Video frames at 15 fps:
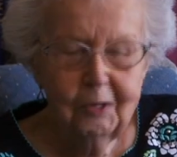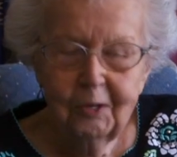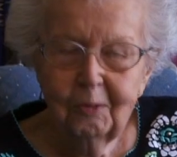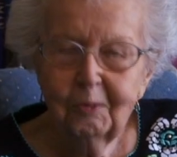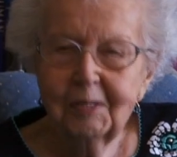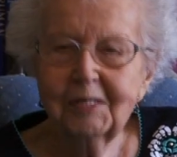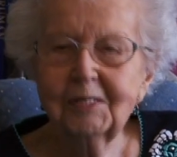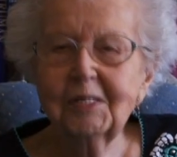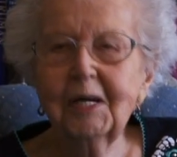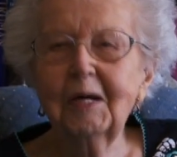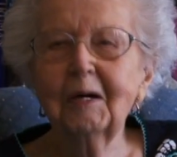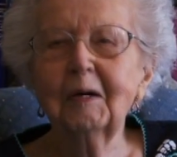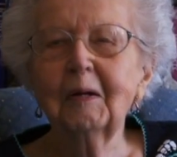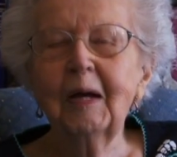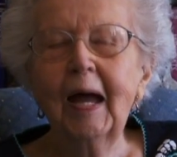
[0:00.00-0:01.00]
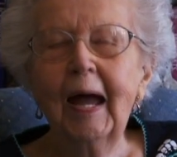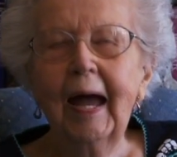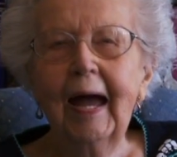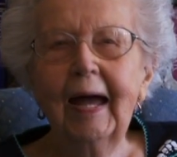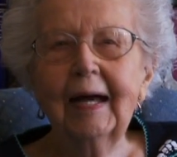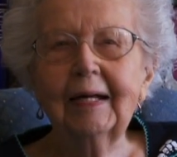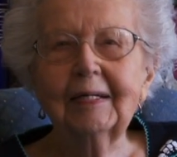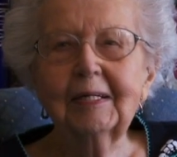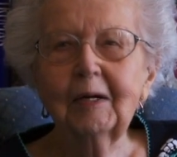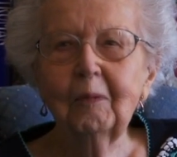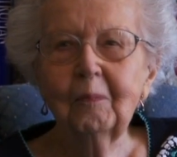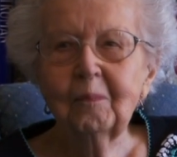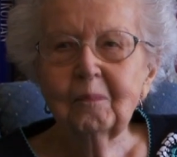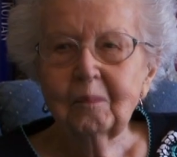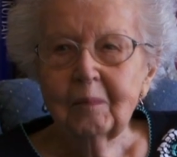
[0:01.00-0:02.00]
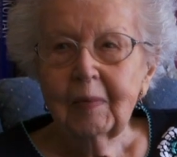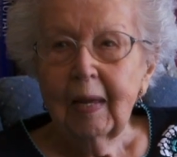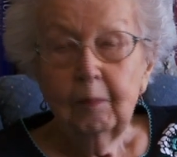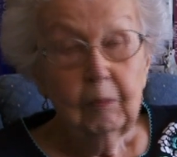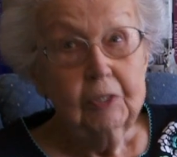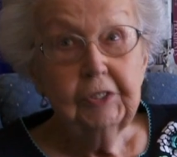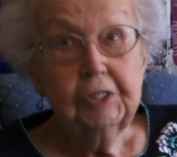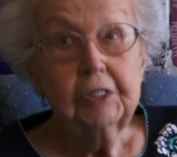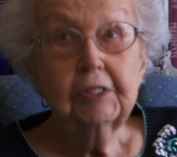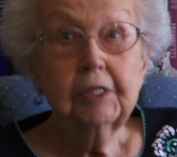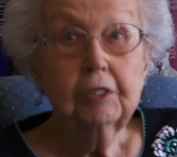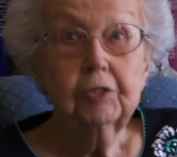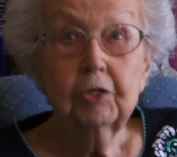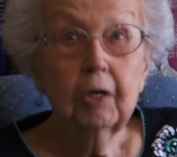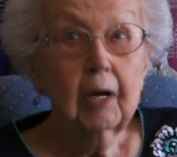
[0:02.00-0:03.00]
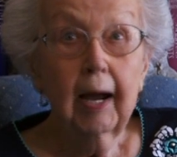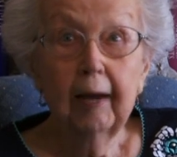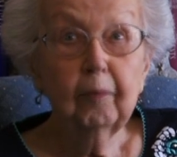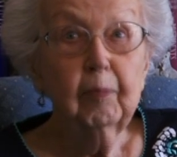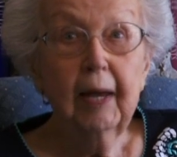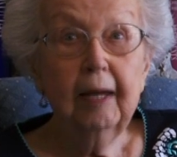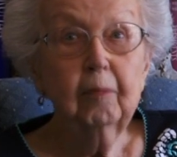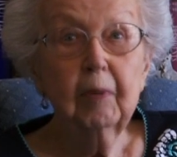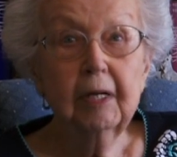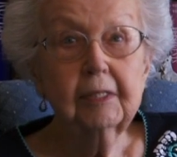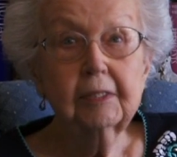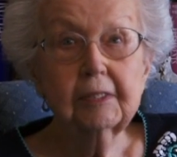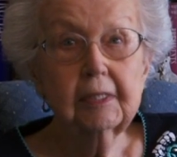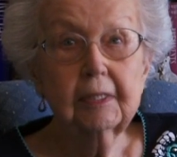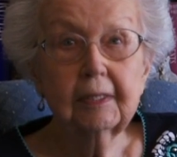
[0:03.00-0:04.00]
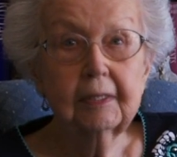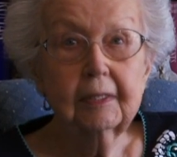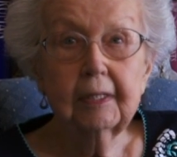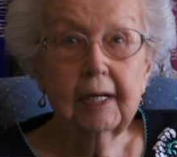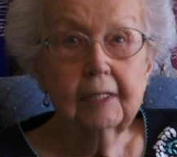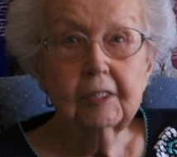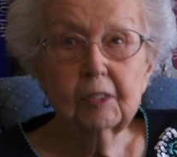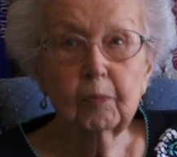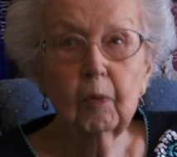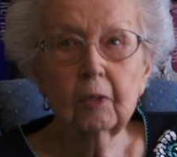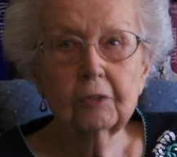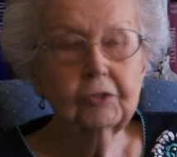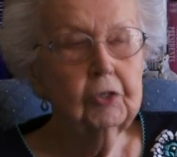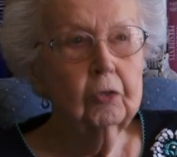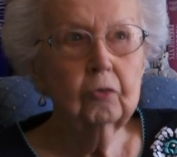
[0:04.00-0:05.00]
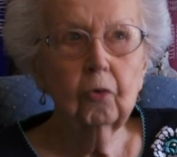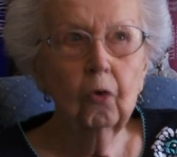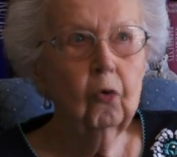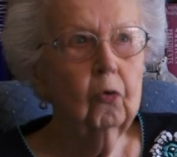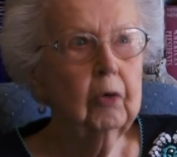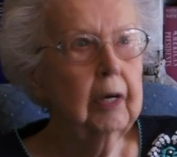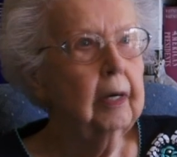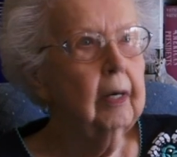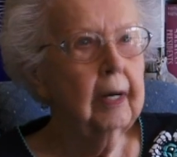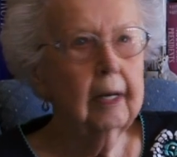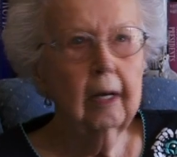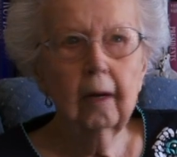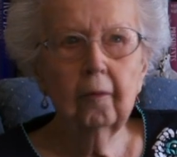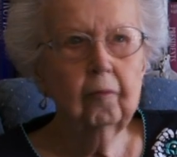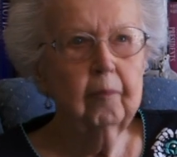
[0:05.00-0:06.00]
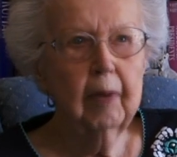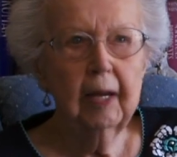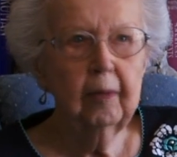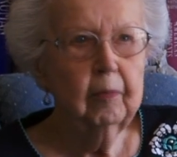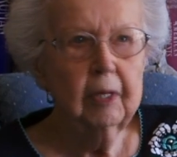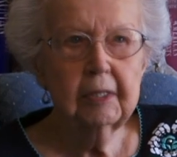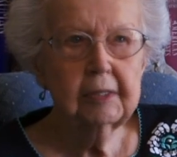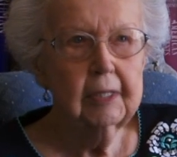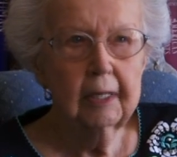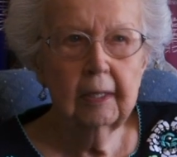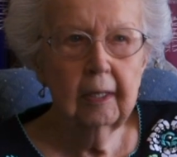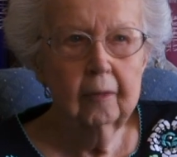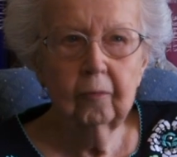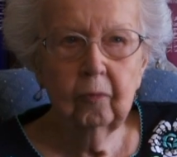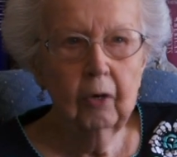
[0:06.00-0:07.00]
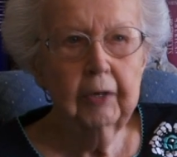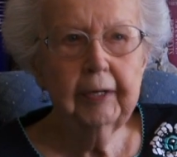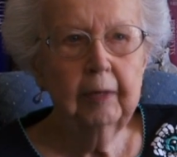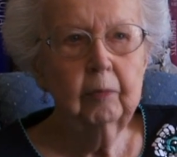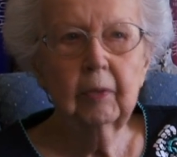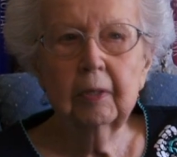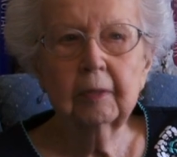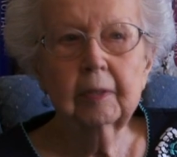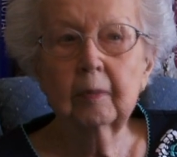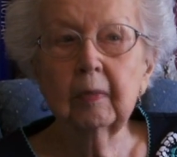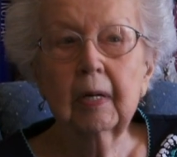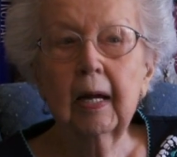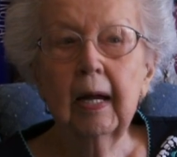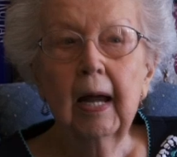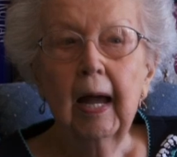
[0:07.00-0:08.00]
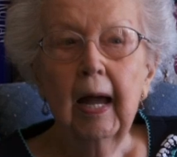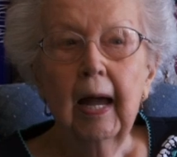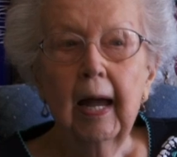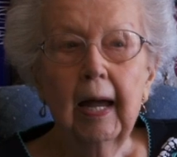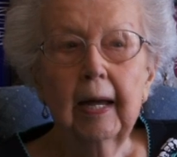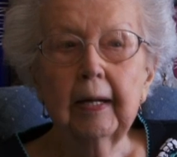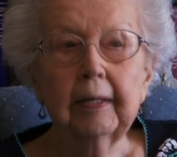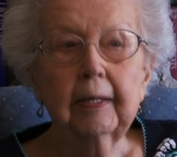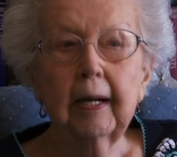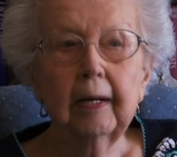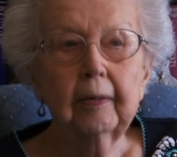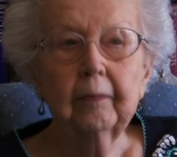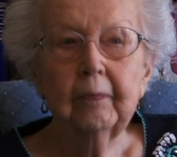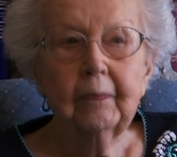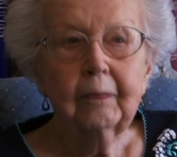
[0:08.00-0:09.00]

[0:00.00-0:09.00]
you would see it." And uh, but she said, "You like babies and and small children?" Oh yeah, I love babies. I love working with them, and. Uh,